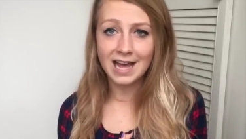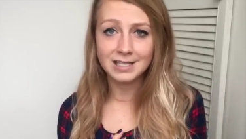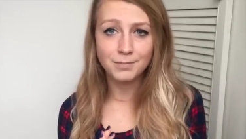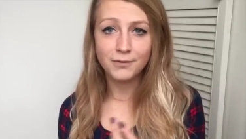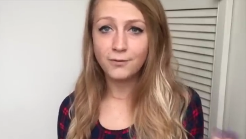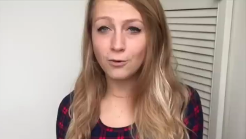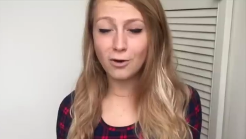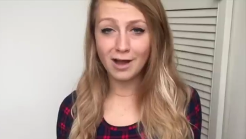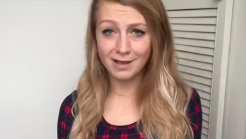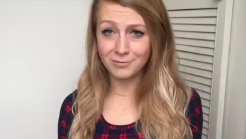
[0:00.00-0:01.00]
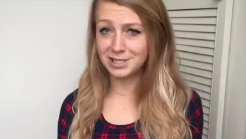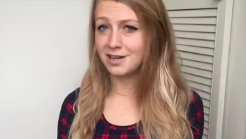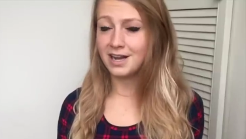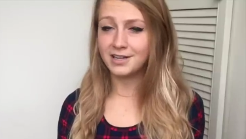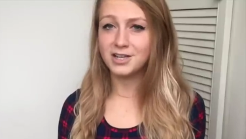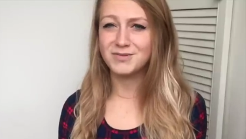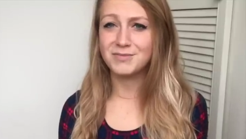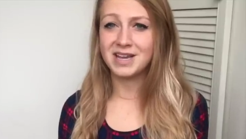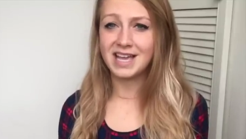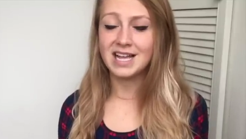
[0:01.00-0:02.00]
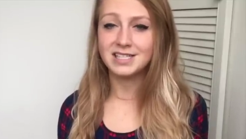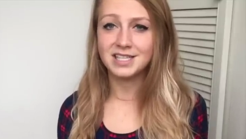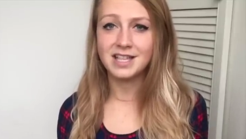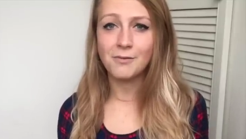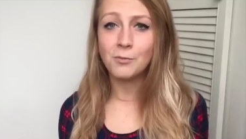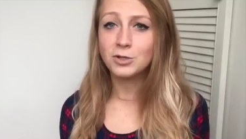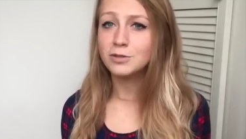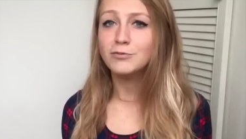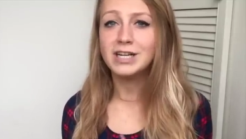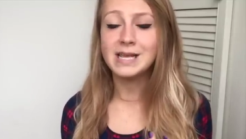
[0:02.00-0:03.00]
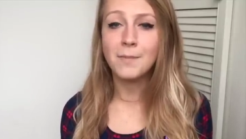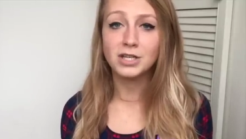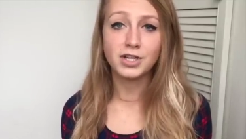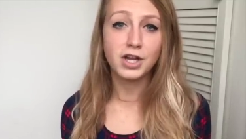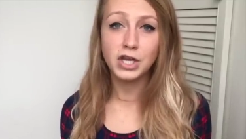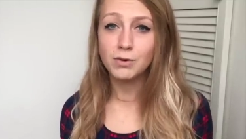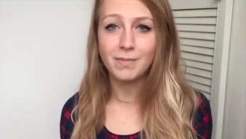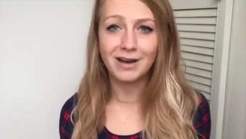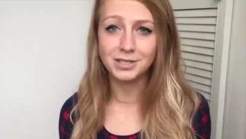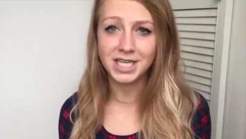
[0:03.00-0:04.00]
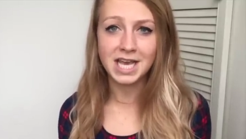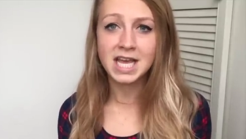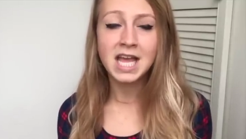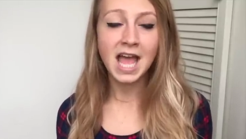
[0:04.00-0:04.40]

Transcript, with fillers: as before I was diagnosed with my cancer, there wasn't really much I knew about it.